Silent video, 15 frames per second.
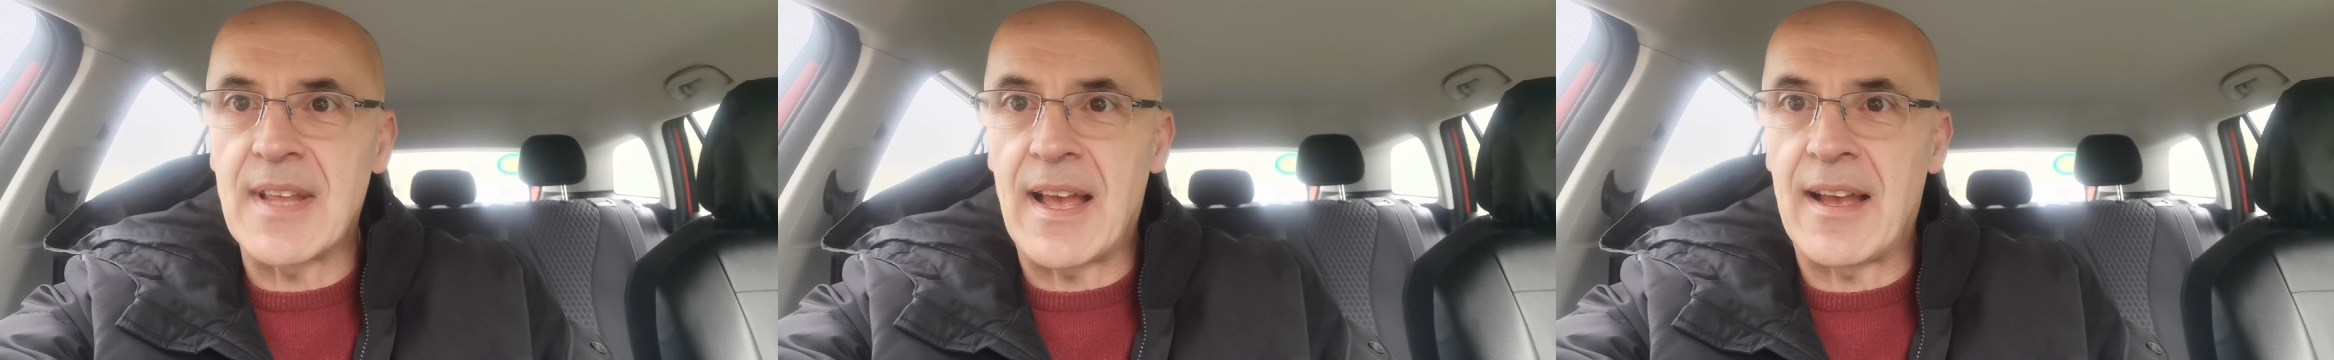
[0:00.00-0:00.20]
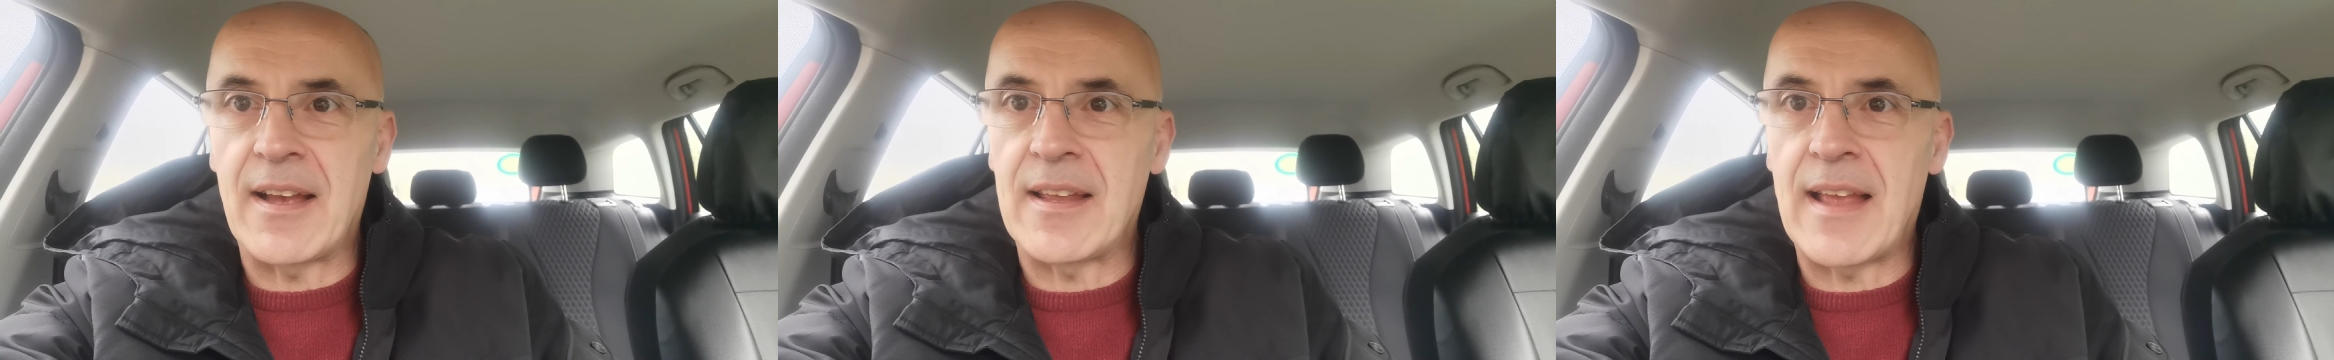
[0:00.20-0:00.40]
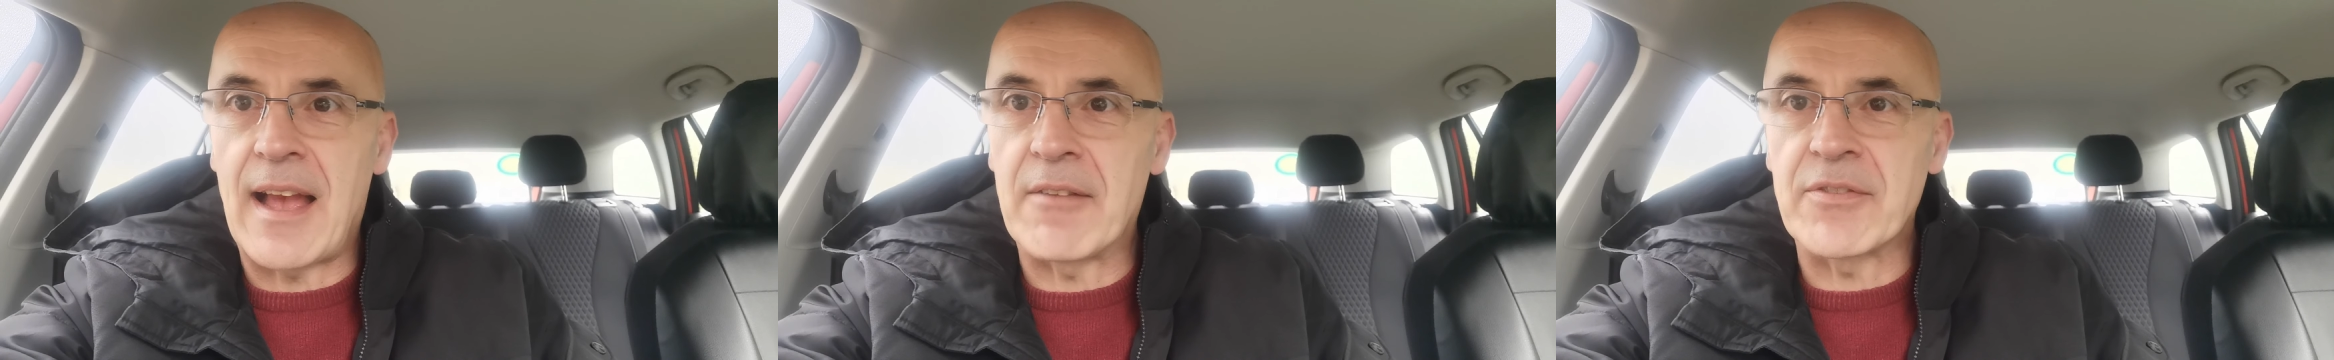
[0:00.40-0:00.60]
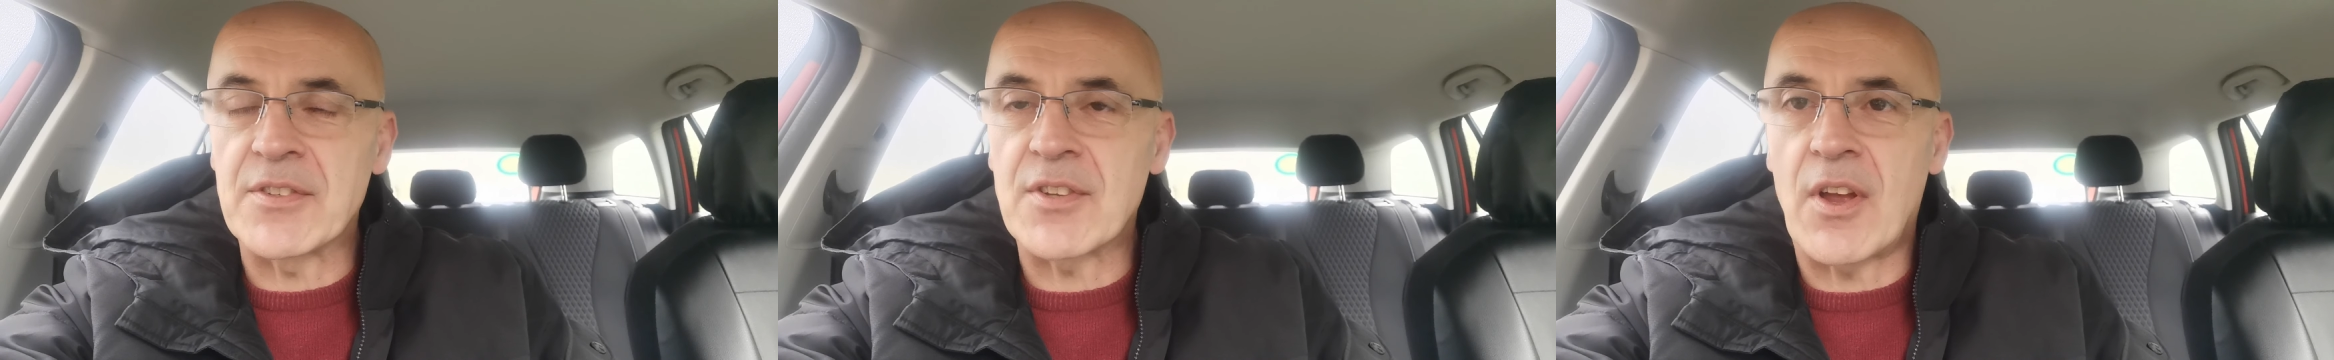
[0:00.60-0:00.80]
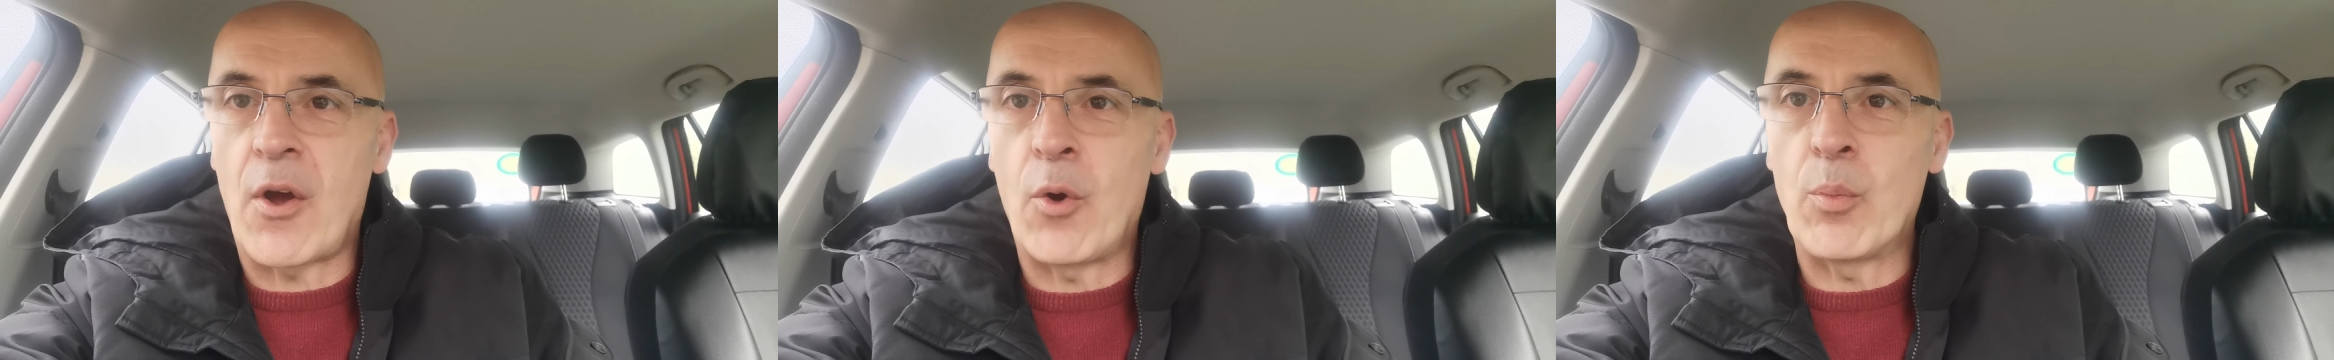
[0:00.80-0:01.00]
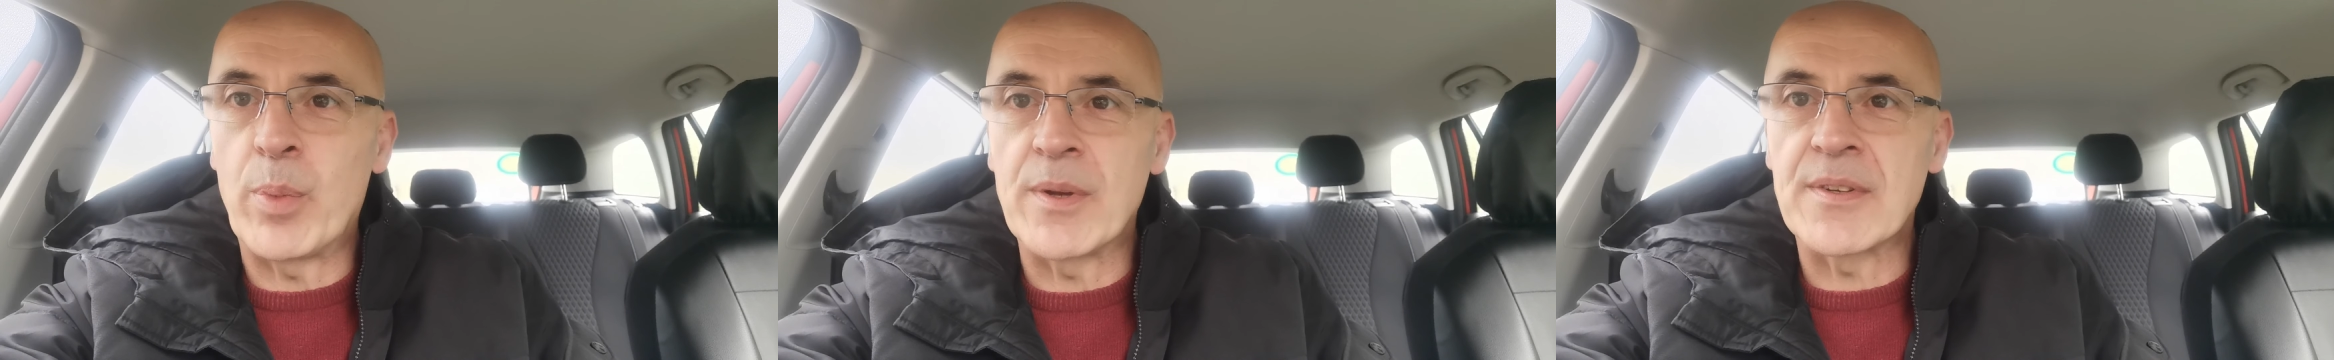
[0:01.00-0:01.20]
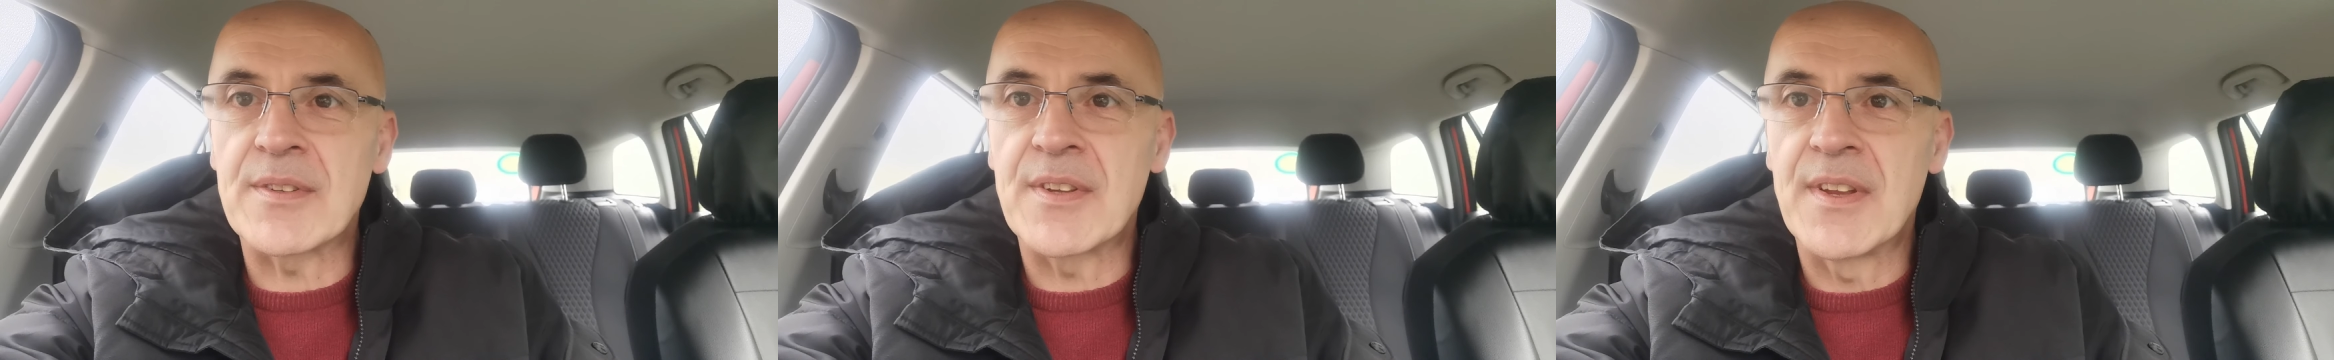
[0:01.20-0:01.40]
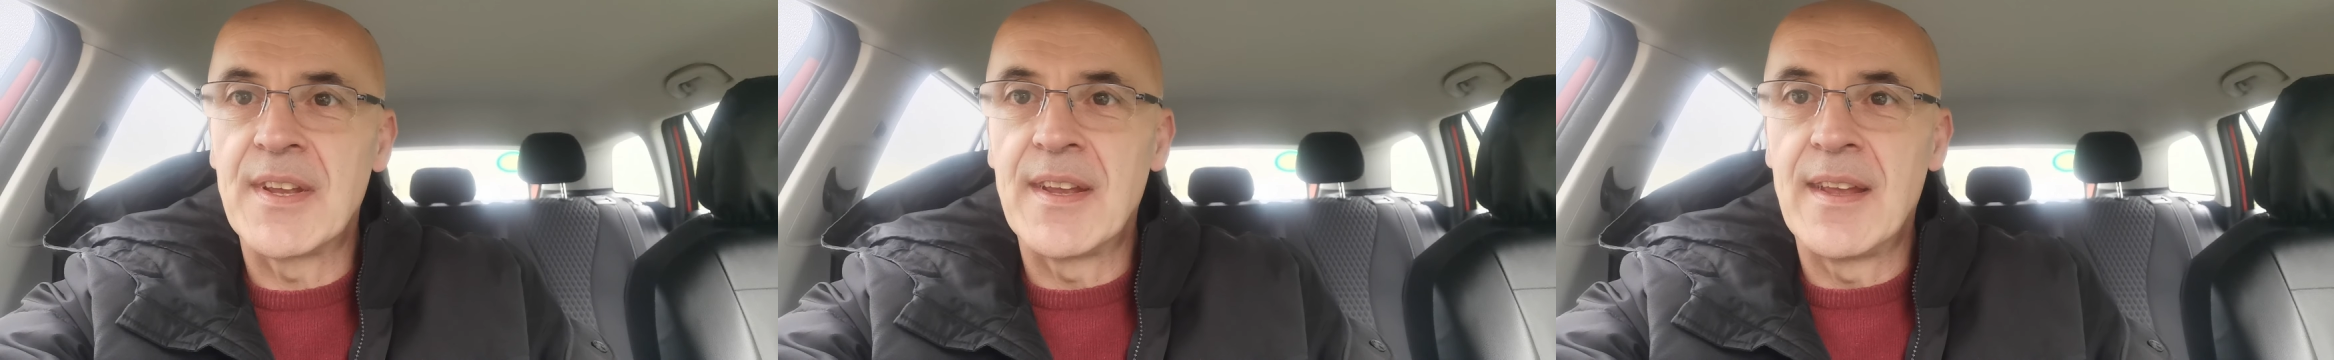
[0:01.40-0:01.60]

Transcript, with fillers: ha haven't opened